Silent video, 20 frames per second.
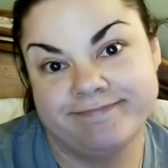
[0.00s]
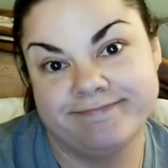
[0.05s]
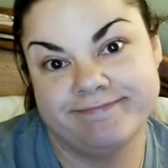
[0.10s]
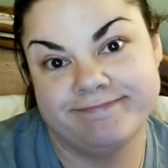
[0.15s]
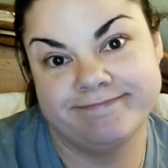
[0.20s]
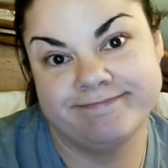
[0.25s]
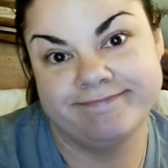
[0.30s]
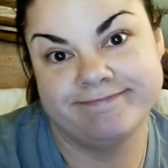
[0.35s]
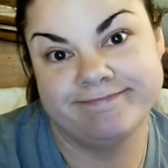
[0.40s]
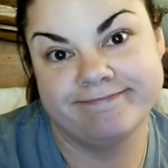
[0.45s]

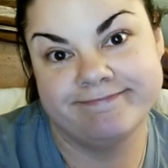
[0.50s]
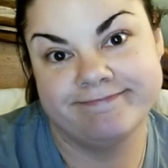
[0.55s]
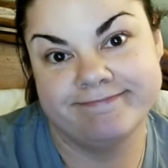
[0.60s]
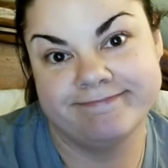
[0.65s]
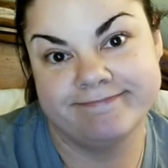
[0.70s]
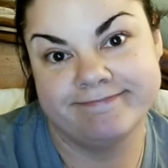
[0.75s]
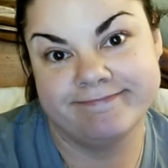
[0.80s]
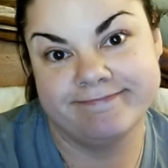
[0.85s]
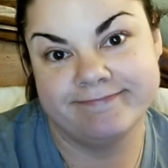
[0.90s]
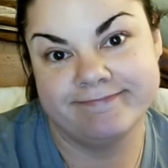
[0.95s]

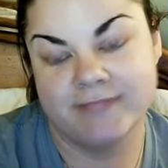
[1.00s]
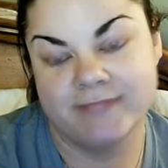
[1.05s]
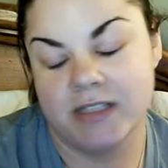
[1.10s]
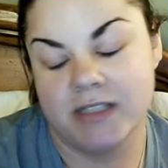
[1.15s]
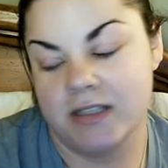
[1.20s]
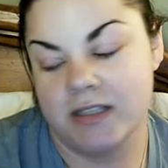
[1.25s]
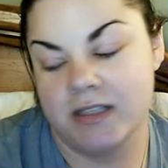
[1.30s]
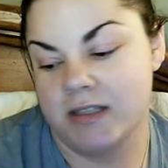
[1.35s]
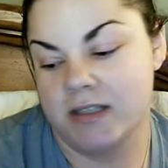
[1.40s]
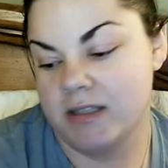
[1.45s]

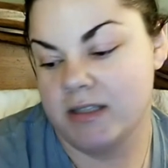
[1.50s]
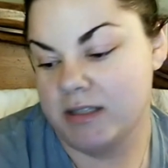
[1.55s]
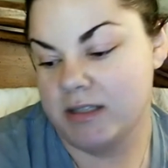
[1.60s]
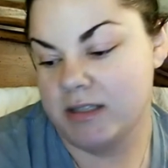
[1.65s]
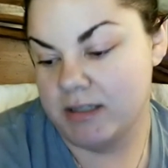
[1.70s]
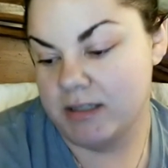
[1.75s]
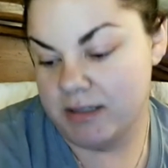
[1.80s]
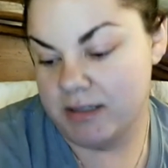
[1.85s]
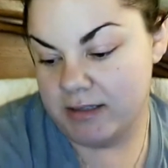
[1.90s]
(no one is talking)